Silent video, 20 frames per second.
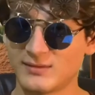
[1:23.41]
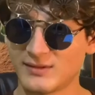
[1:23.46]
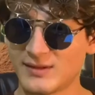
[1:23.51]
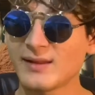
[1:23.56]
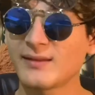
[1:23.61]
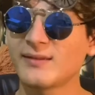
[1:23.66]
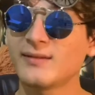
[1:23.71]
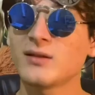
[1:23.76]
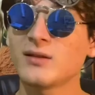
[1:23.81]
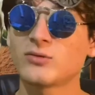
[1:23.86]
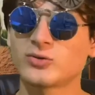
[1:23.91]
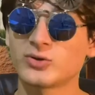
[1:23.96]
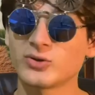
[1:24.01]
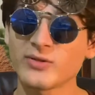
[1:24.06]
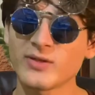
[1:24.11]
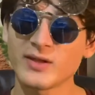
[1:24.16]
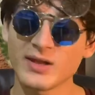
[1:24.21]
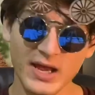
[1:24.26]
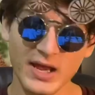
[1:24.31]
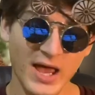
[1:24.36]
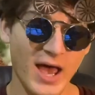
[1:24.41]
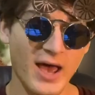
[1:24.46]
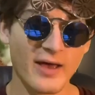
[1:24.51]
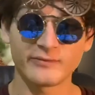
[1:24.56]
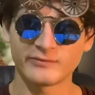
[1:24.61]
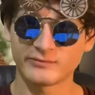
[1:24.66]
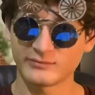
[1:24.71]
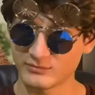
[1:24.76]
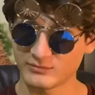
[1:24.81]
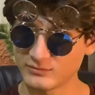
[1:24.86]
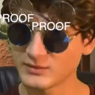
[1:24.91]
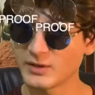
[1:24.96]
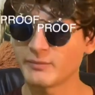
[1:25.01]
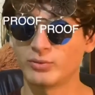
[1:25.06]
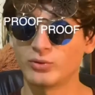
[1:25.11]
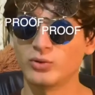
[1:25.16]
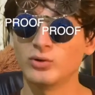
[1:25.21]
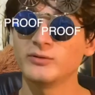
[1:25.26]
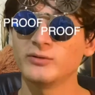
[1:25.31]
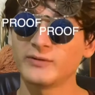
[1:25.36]
that's the truth, and I have the
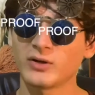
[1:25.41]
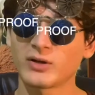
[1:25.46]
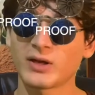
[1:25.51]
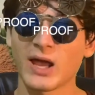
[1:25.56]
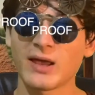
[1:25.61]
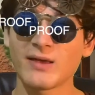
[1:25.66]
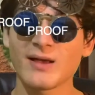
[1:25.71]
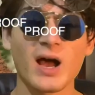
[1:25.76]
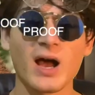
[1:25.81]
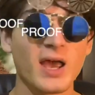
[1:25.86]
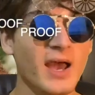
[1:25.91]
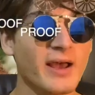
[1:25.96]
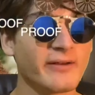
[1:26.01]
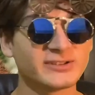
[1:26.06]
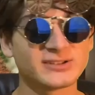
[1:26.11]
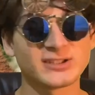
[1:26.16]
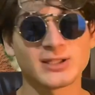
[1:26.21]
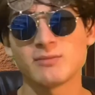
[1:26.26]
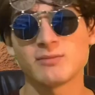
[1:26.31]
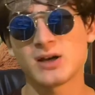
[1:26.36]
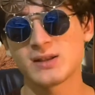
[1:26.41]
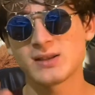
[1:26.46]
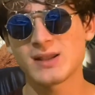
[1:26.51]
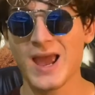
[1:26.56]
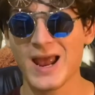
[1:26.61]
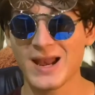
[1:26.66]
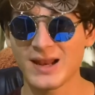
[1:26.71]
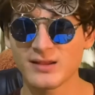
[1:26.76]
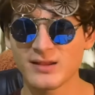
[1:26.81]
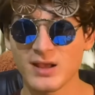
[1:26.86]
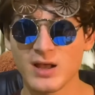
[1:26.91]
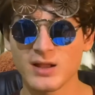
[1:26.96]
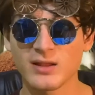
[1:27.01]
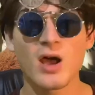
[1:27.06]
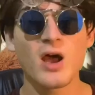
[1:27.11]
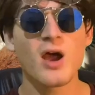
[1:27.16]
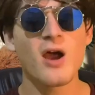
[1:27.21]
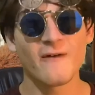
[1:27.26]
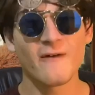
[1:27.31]
proof okay i have some unedited